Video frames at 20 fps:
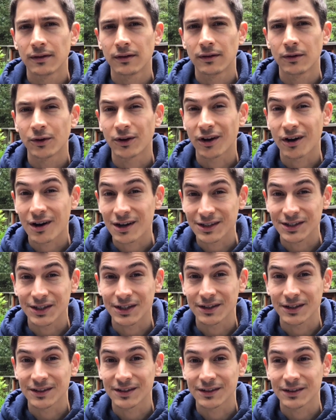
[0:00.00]
or
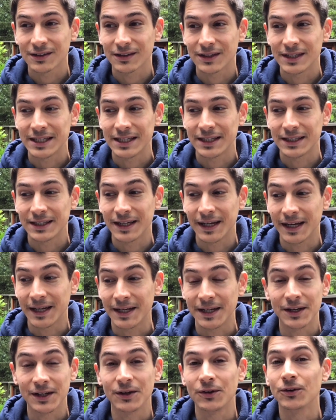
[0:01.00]
conscious to
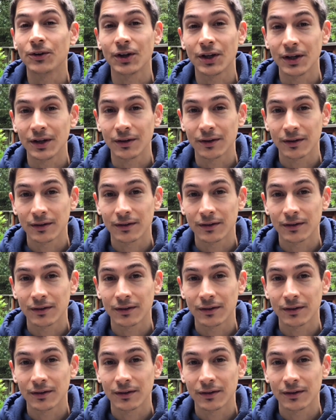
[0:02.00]
any degree.